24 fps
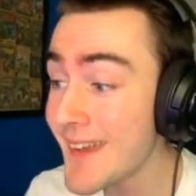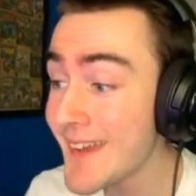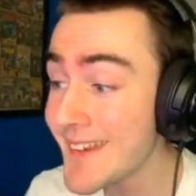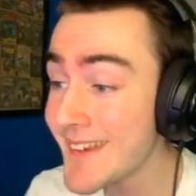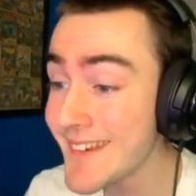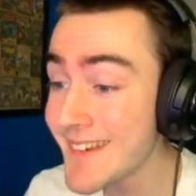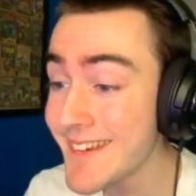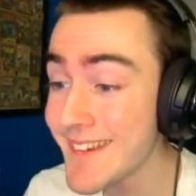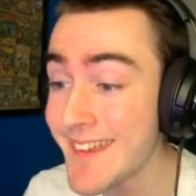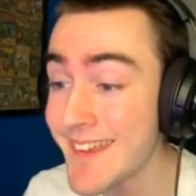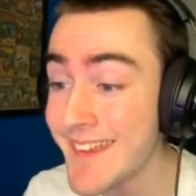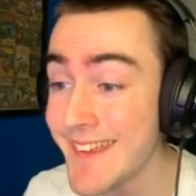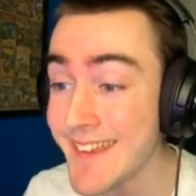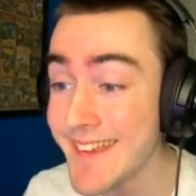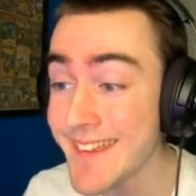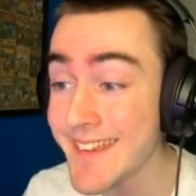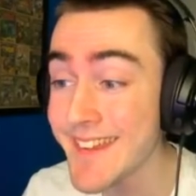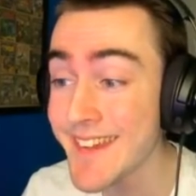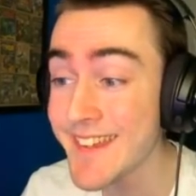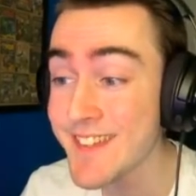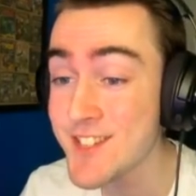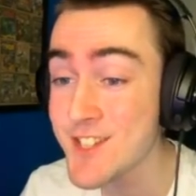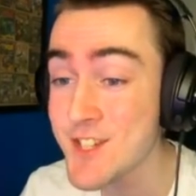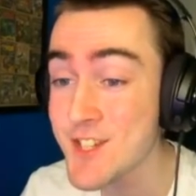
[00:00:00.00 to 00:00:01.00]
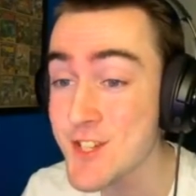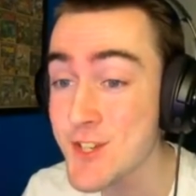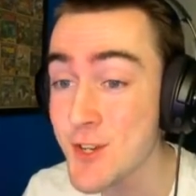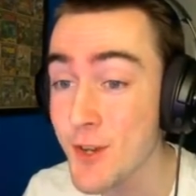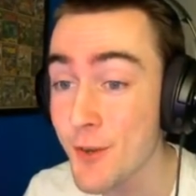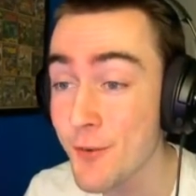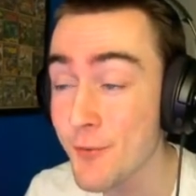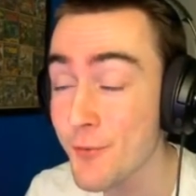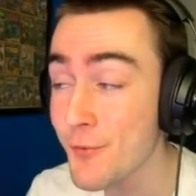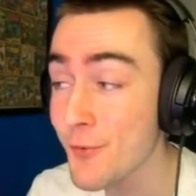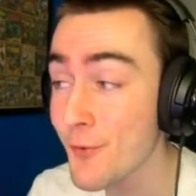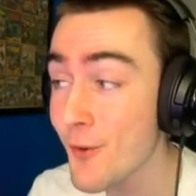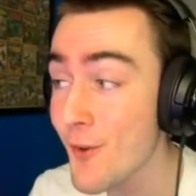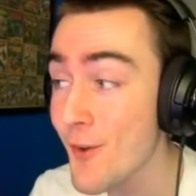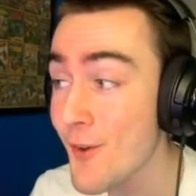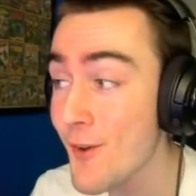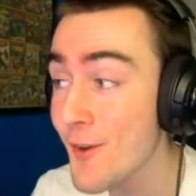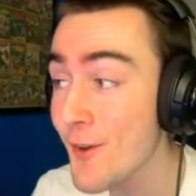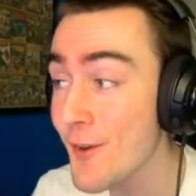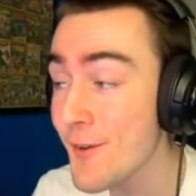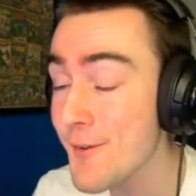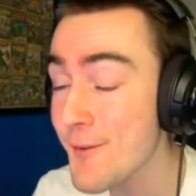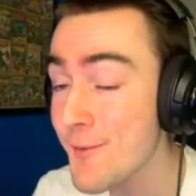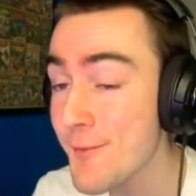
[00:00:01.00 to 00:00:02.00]
did he get shot
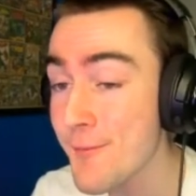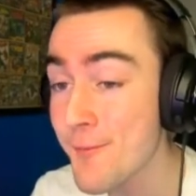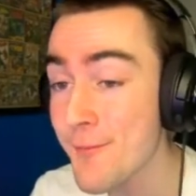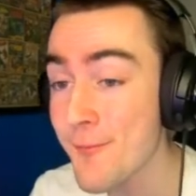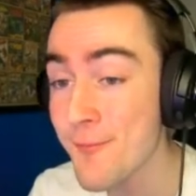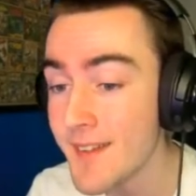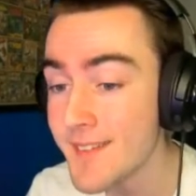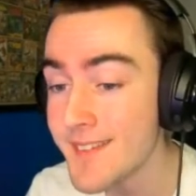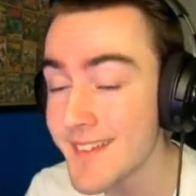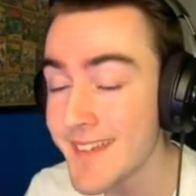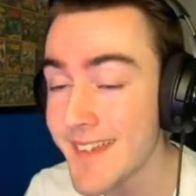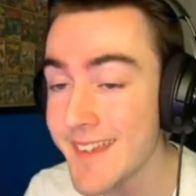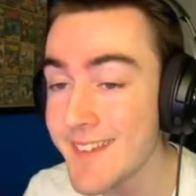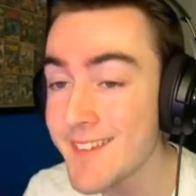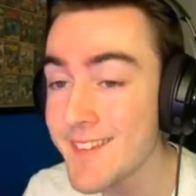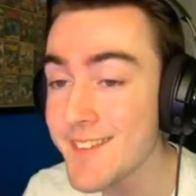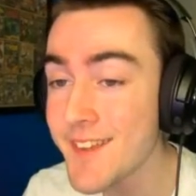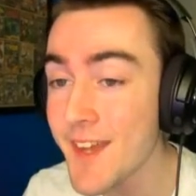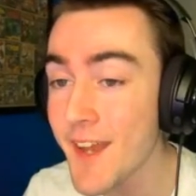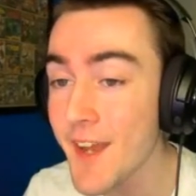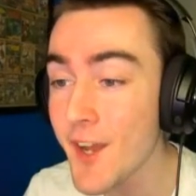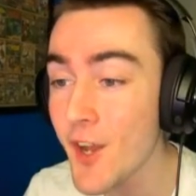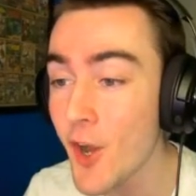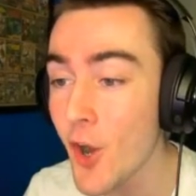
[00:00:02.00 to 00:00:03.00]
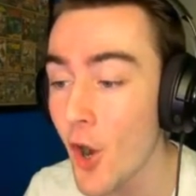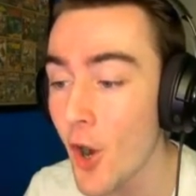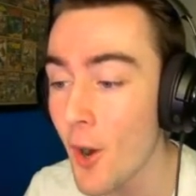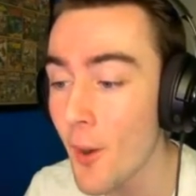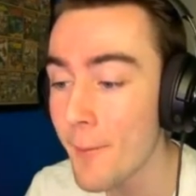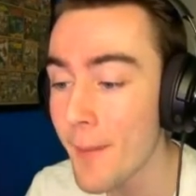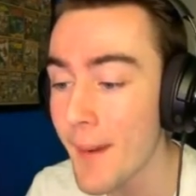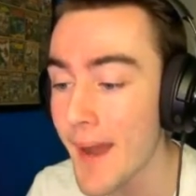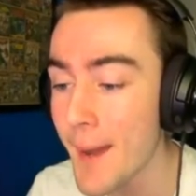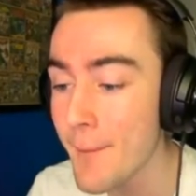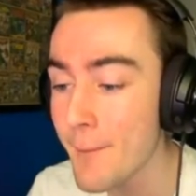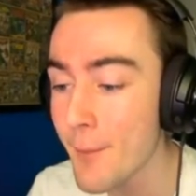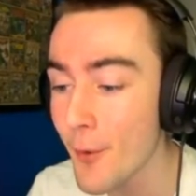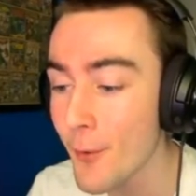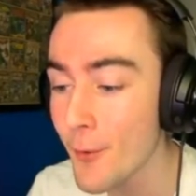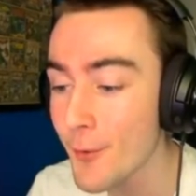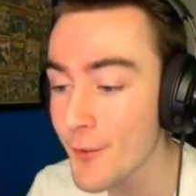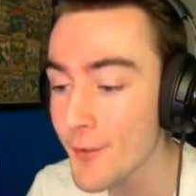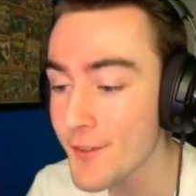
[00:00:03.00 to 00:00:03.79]
from? Did he just get combat bowed or